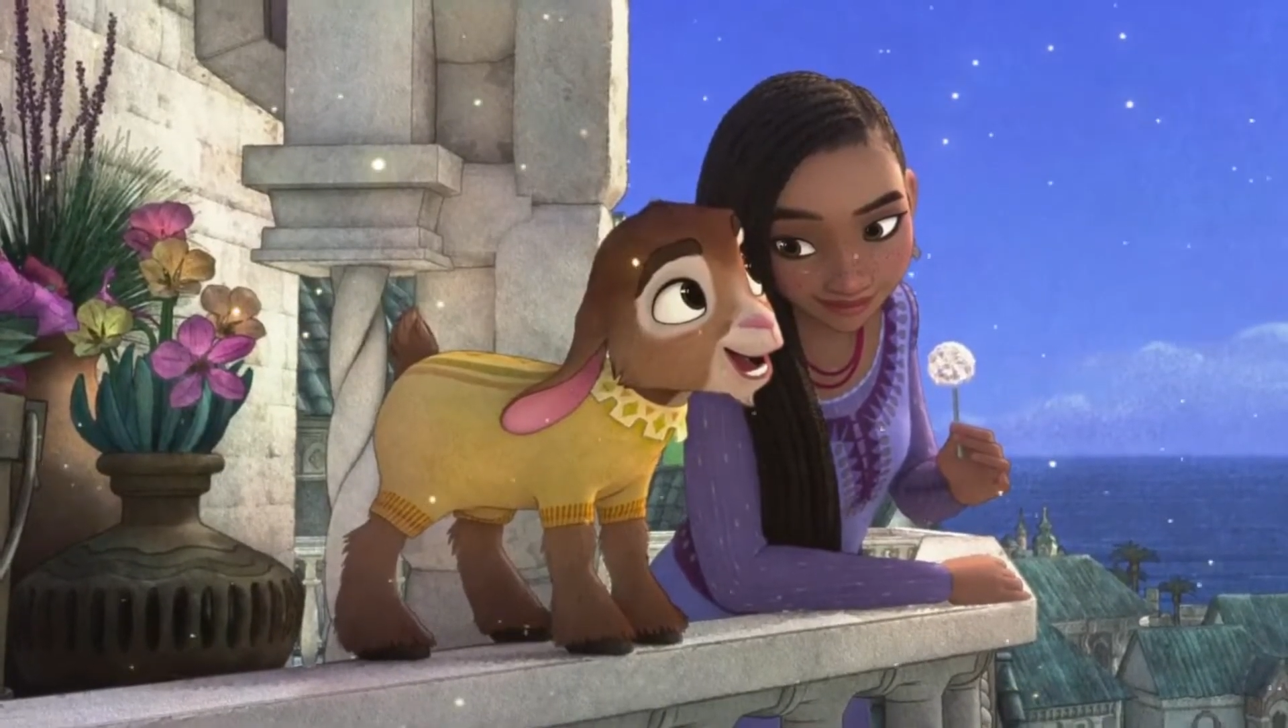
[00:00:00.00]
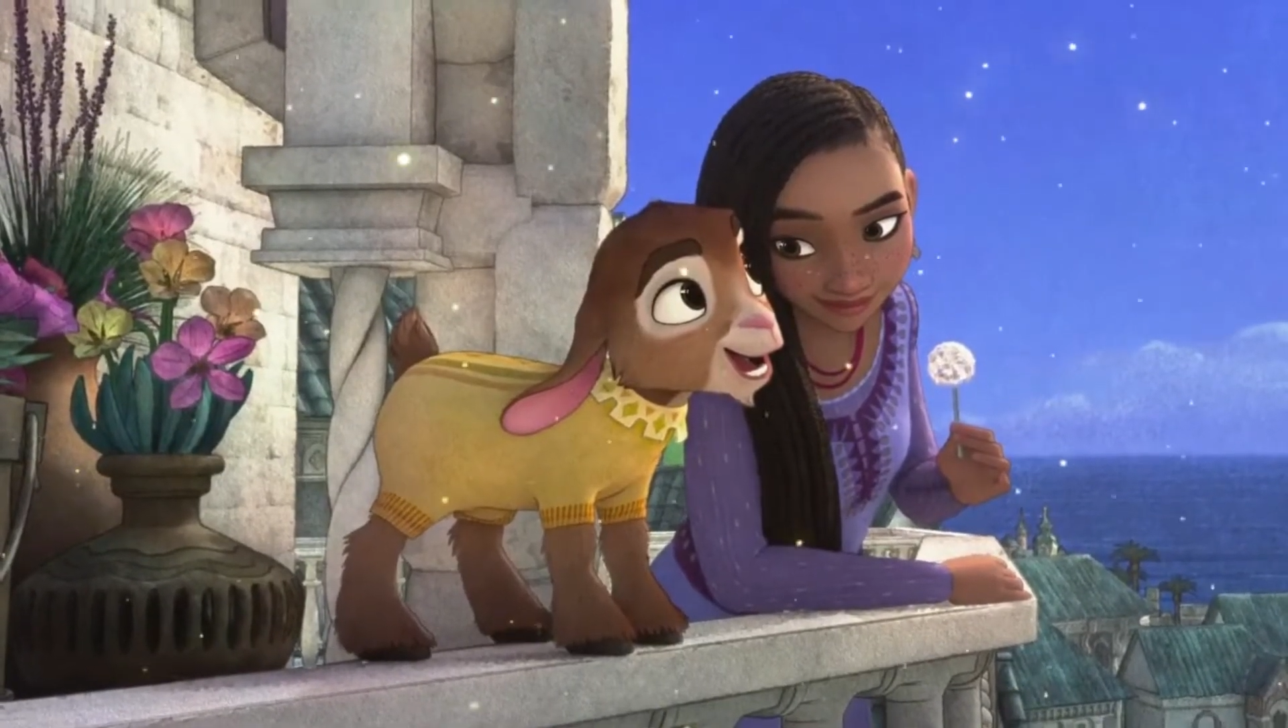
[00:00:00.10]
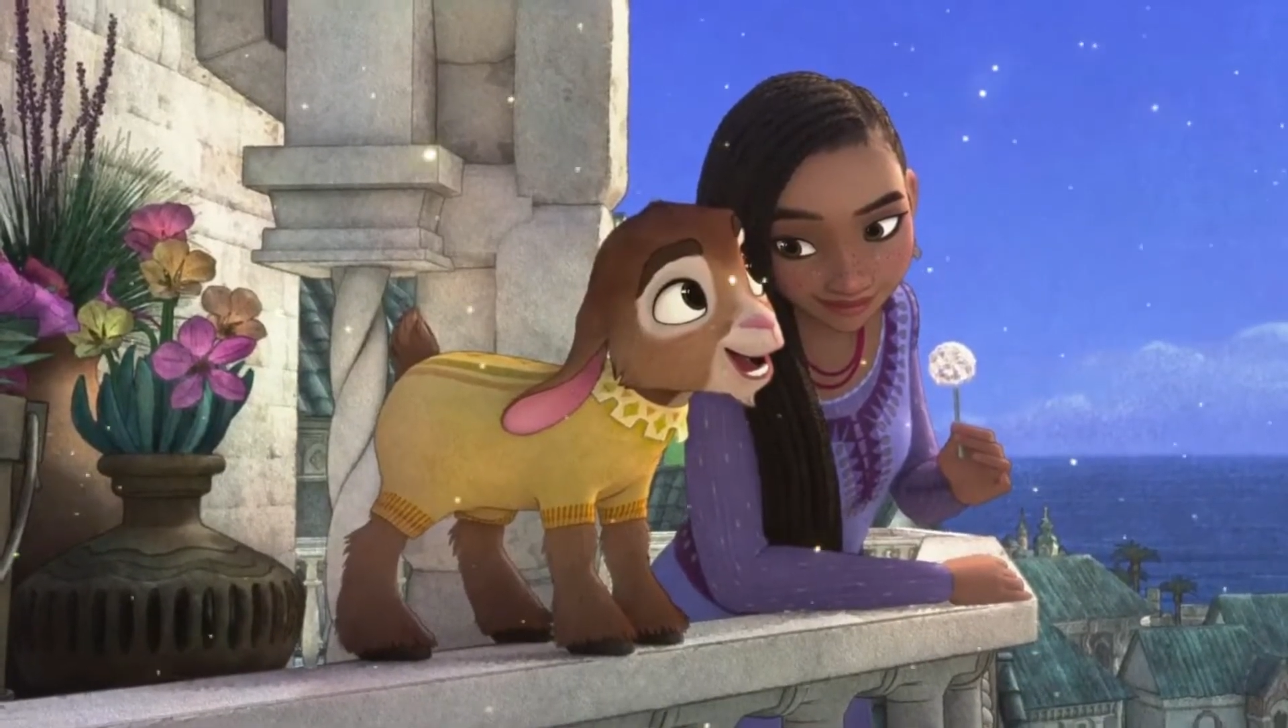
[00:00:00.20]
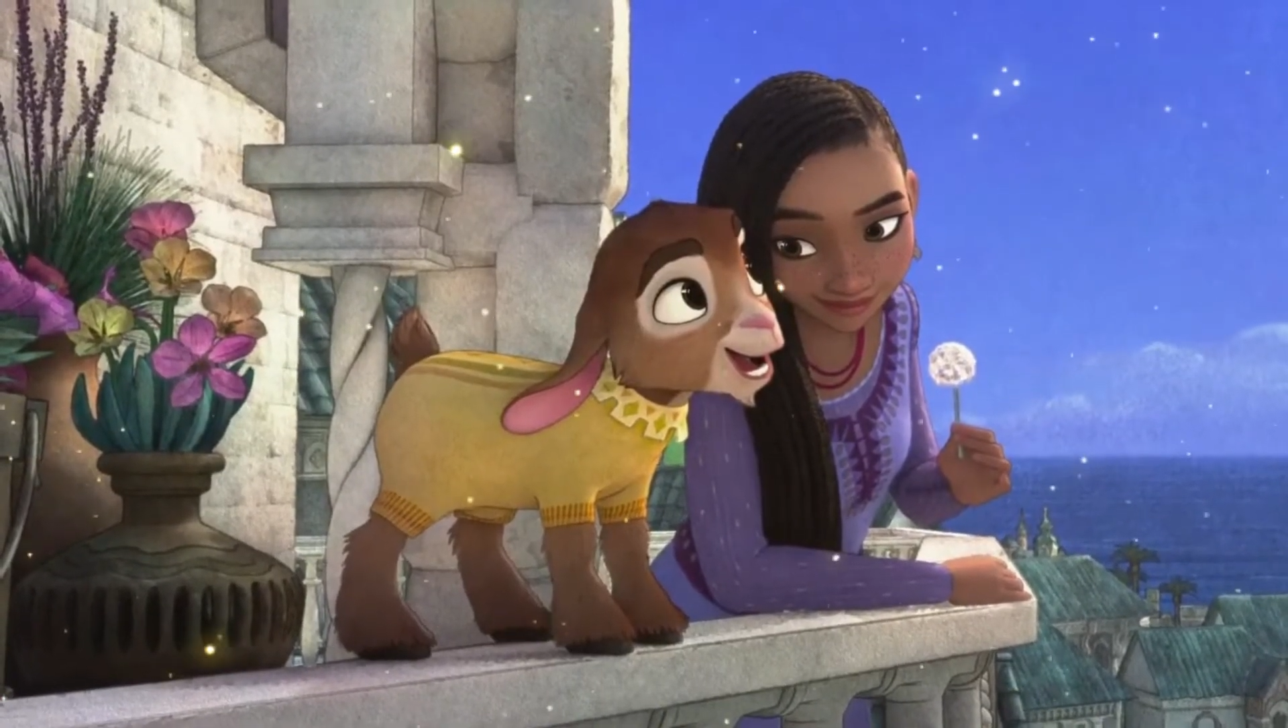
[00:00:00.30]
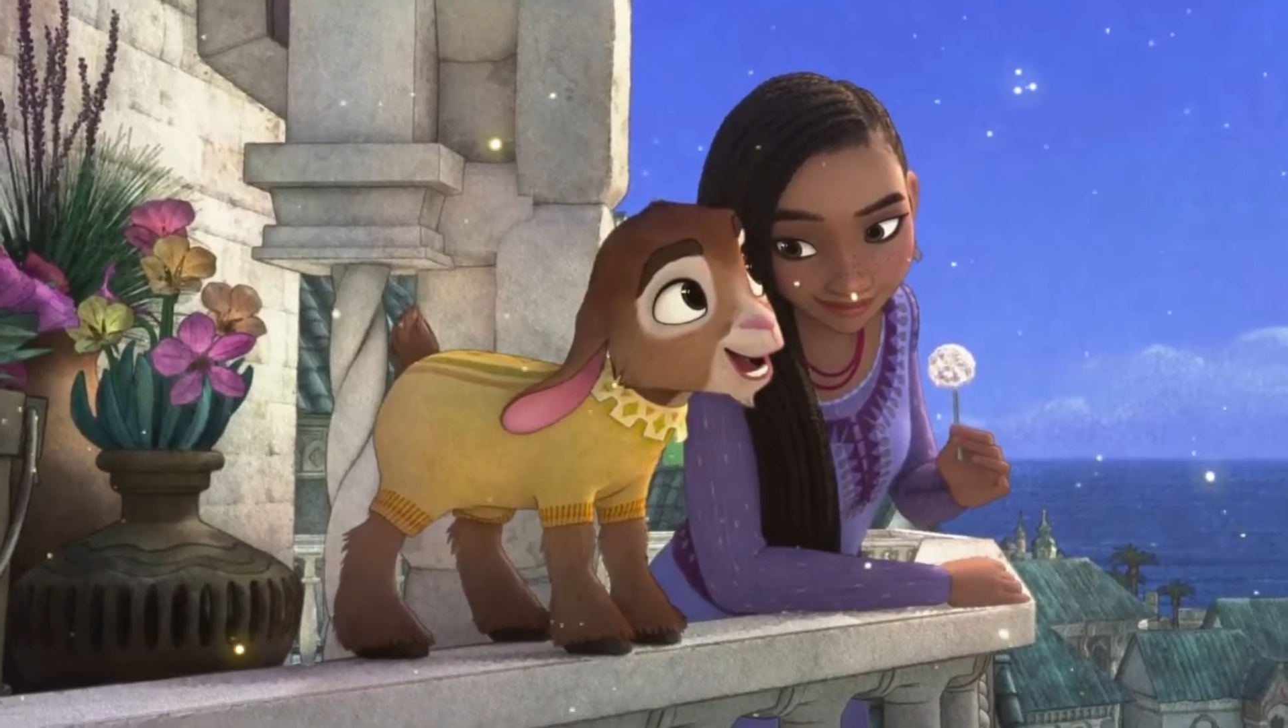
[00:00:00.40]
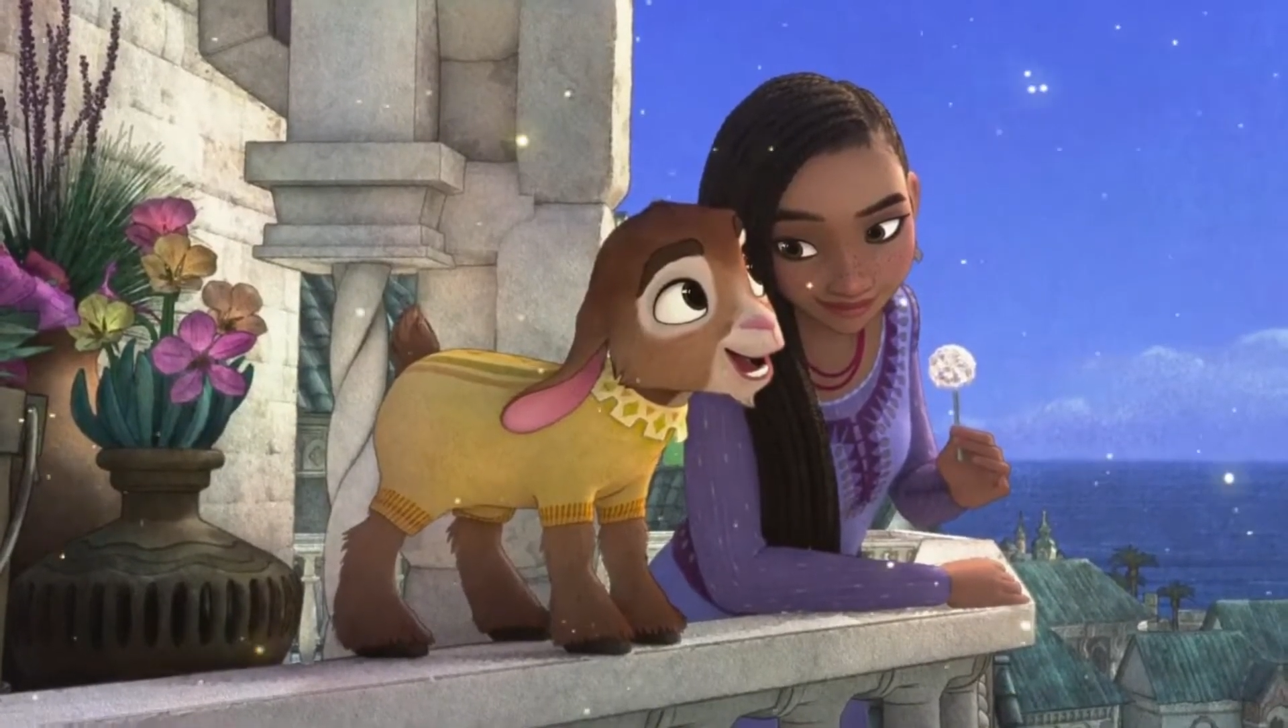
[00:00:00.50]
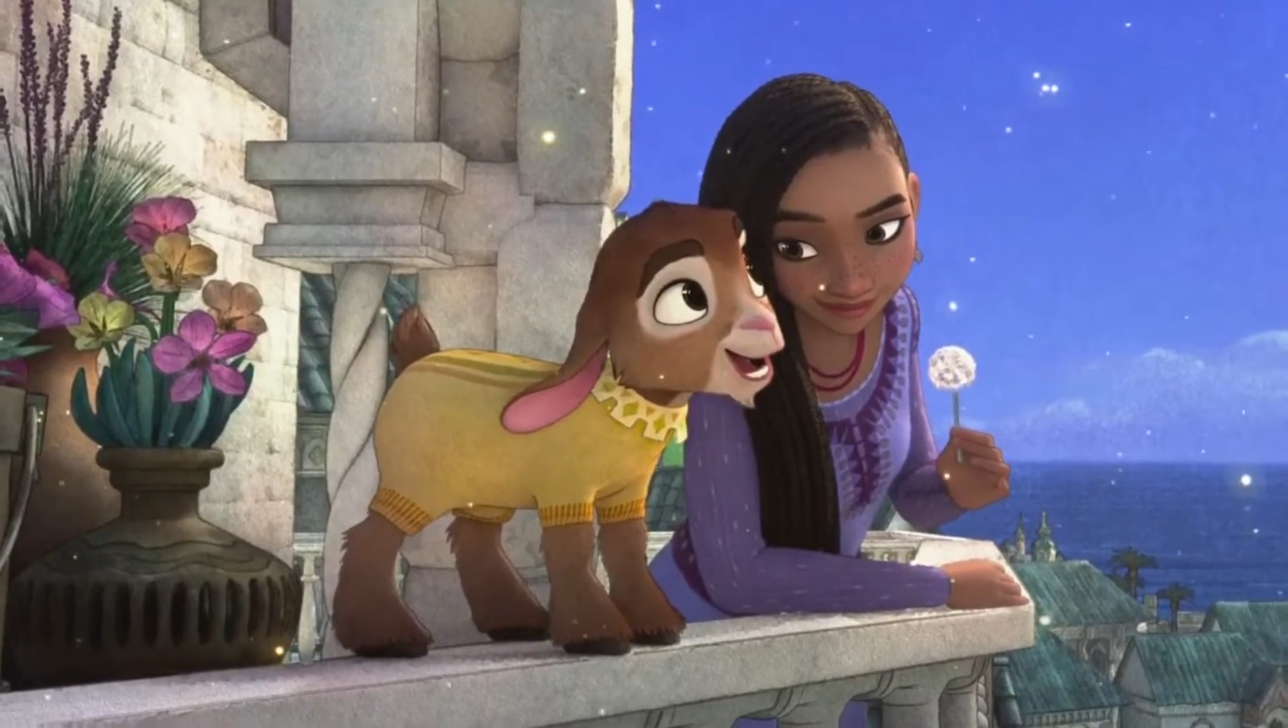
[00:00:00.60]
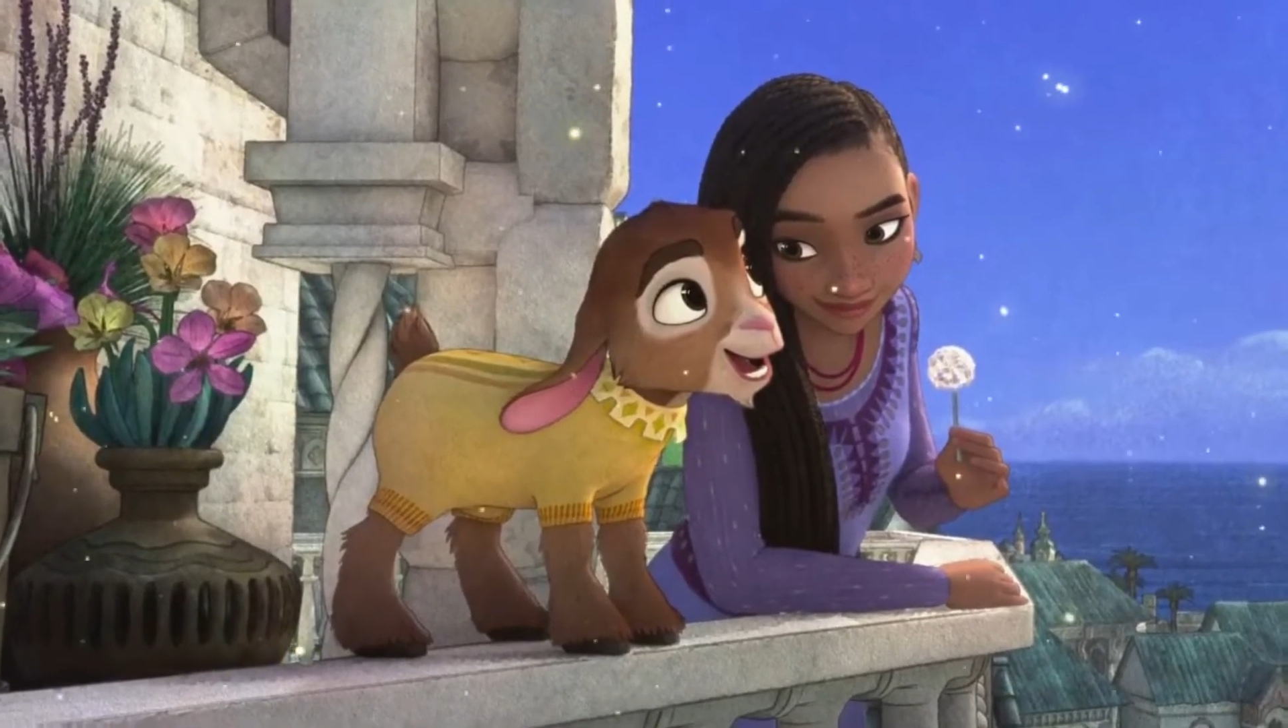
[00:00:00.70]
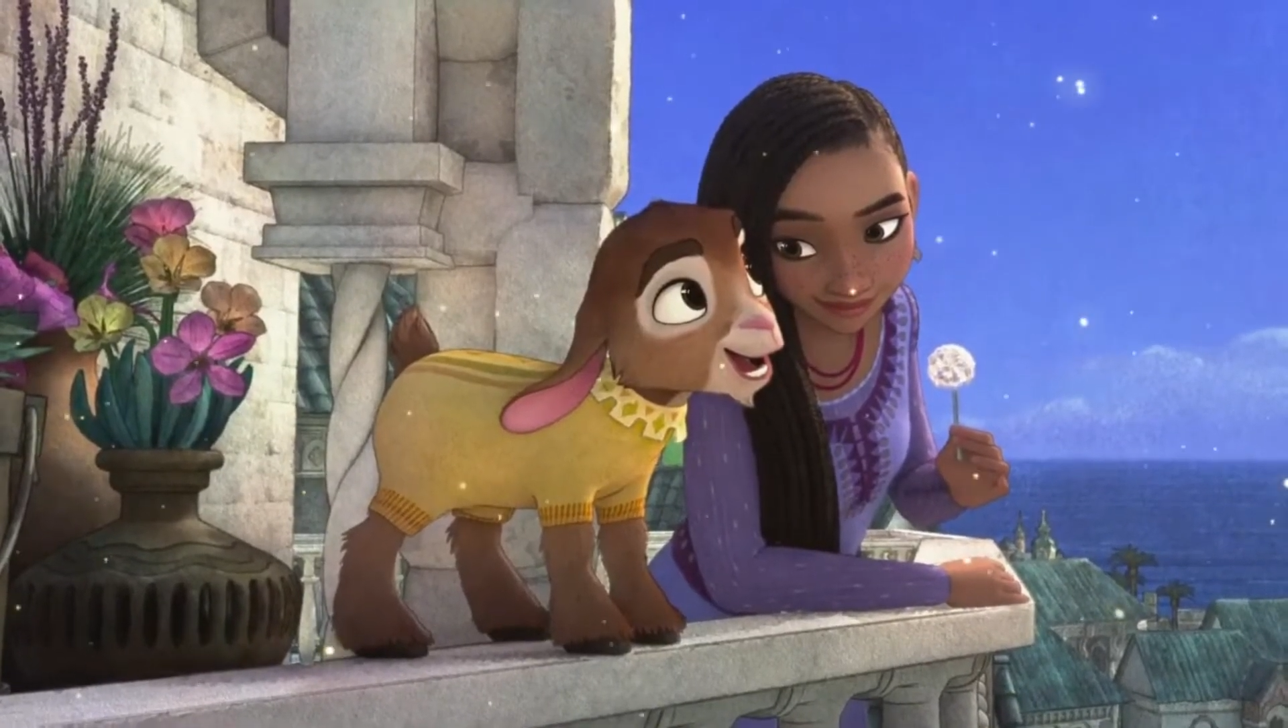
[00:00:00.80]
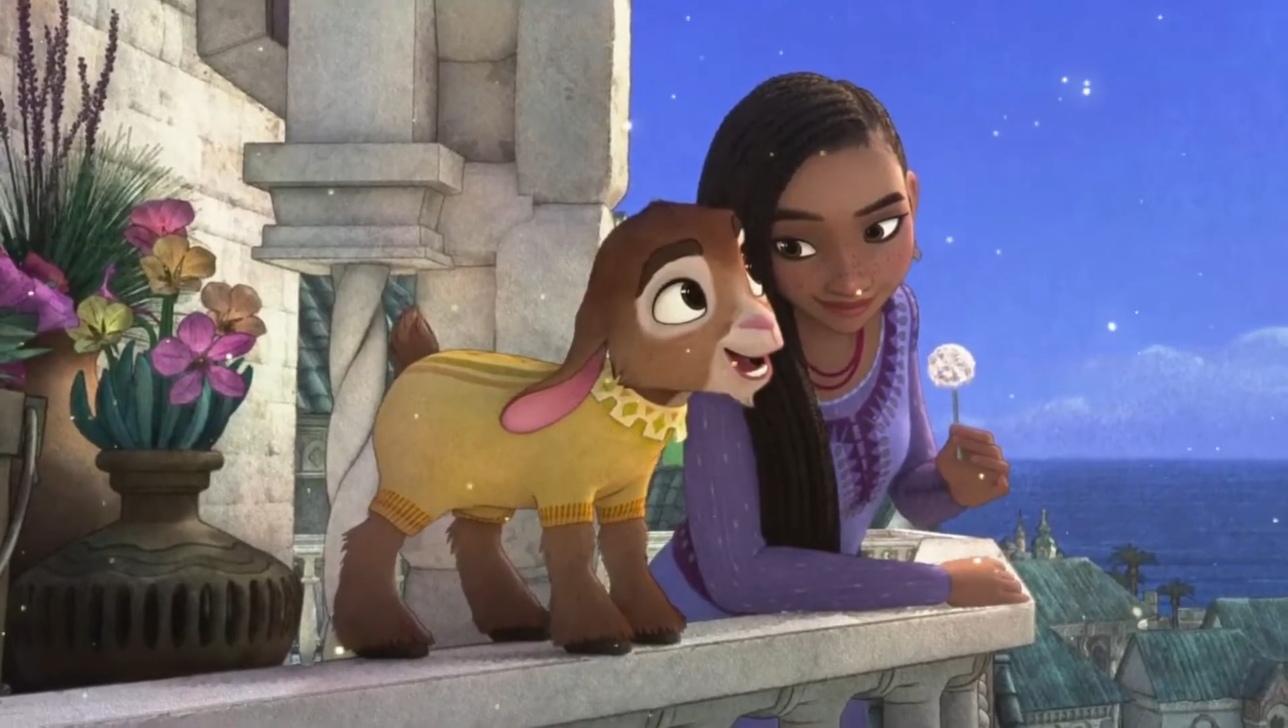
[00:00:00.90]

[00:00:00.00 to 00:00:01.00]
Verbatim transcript: soundtrack.